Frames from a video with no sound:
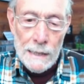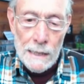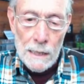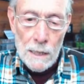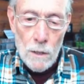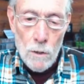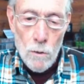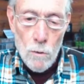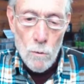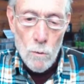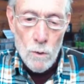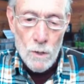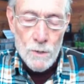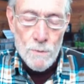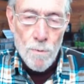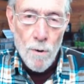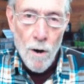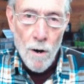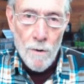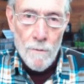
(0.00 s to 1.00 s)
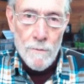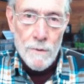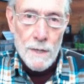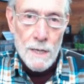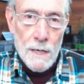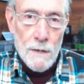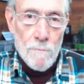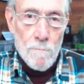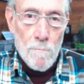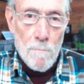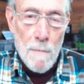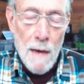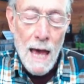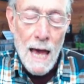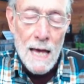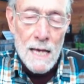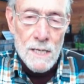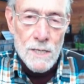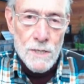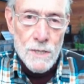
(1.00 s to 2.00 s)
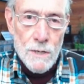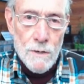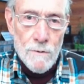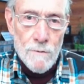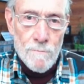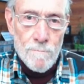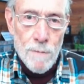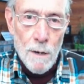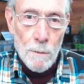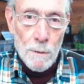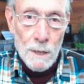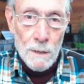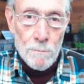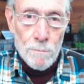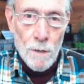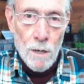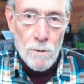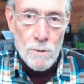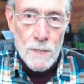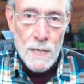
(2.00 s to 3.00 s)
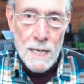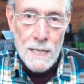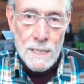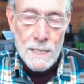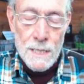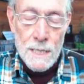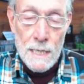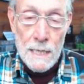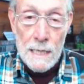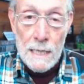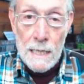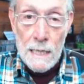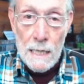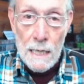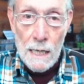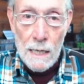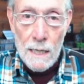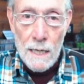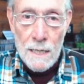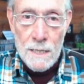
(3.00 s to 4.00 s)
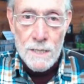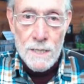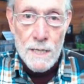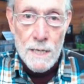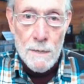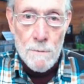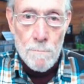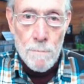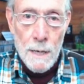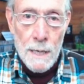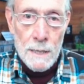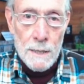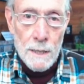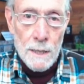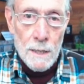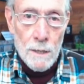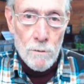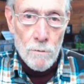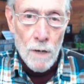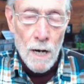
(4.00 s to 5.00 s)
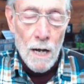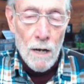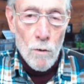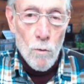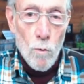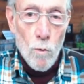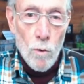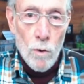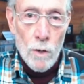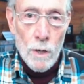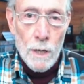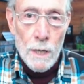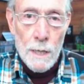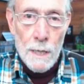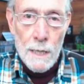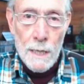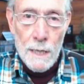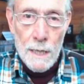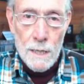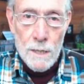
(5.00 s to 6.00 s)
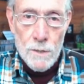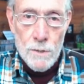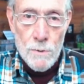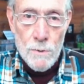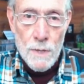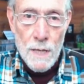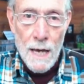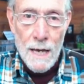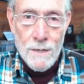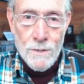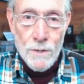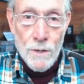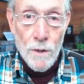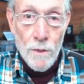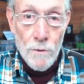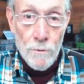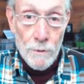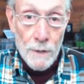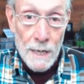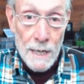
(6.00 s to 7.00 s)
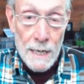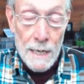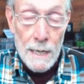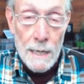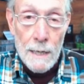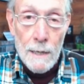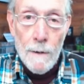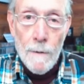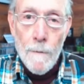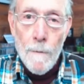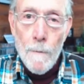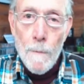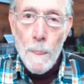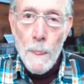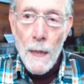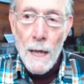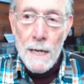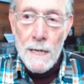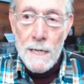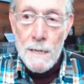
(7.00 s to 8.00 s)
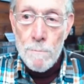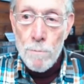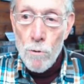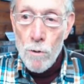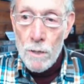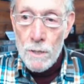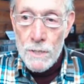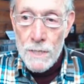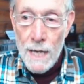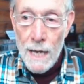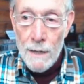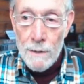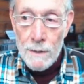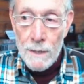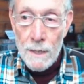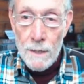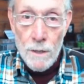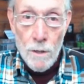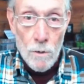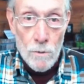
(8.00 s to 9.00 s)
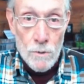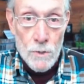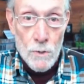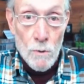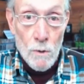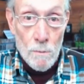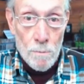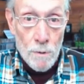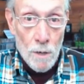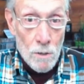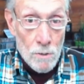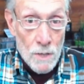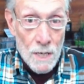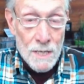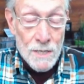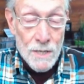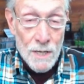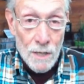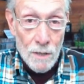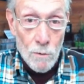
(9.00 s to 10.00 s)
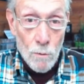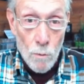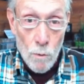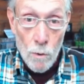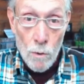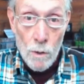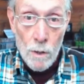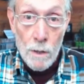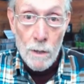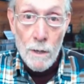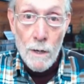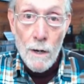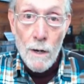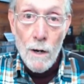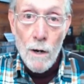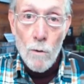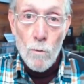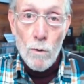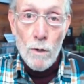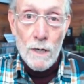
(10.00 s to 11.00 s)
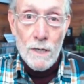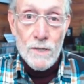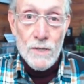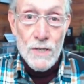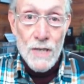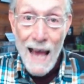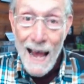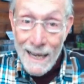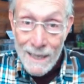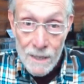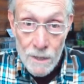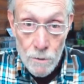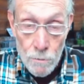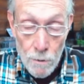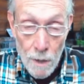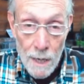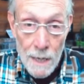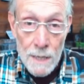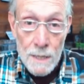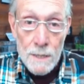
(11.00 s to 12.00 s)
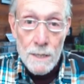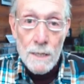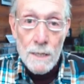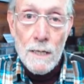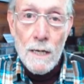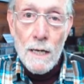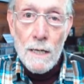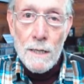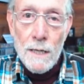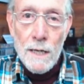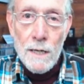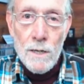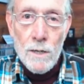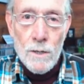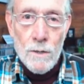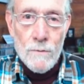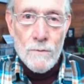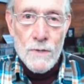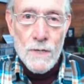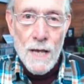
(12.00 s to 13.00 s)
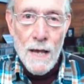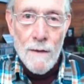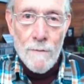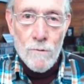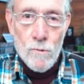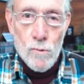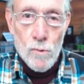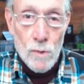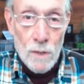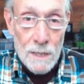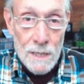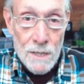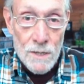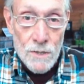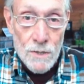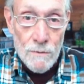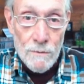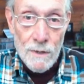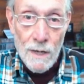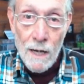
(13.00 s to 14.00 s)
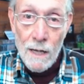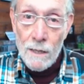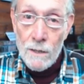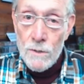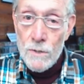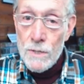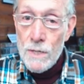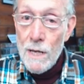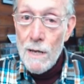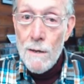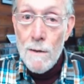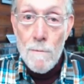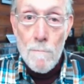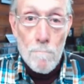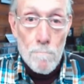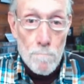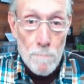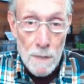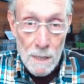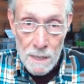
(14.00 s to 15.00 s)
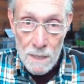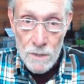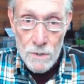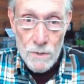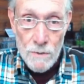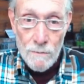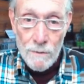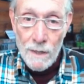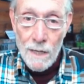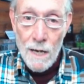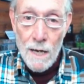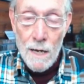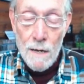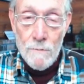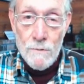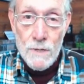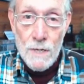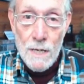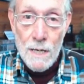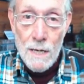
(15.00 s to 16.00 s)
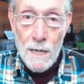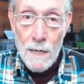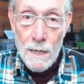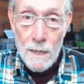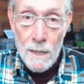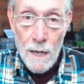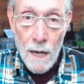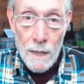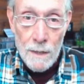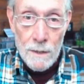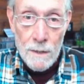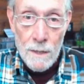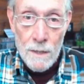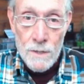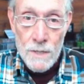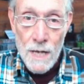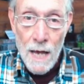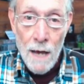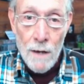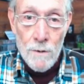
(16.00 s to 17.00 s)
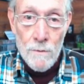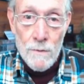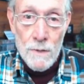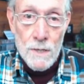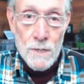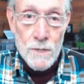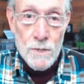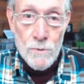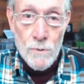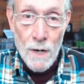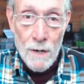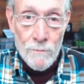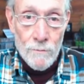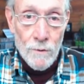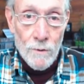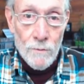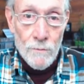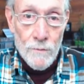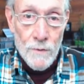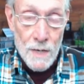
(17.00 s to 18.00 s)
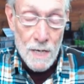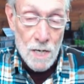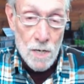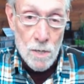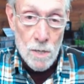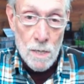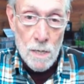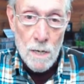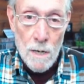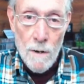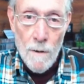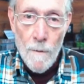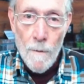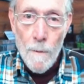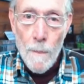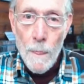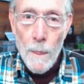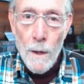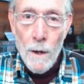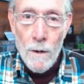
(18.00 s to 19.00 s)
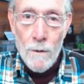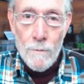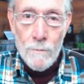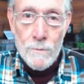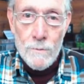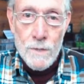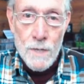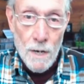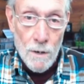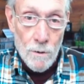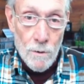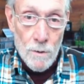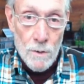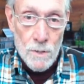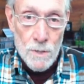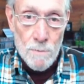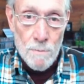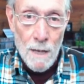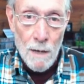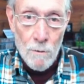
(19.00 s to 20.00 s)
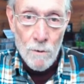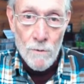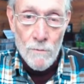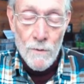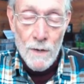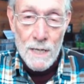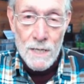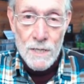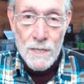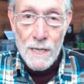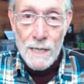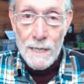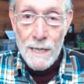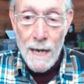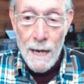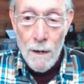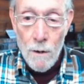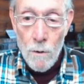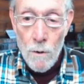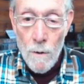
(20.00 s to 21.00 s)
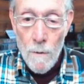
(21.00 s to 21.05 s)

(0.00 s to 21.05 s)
who was part of the massive public protests against the impending Iraq war in 2003. And he points out that those who were protesting the war were exactly right. They could have saved trillions of dollars, millions of lives, gotten us out of this dreadful fear of terrorism that we're facing now.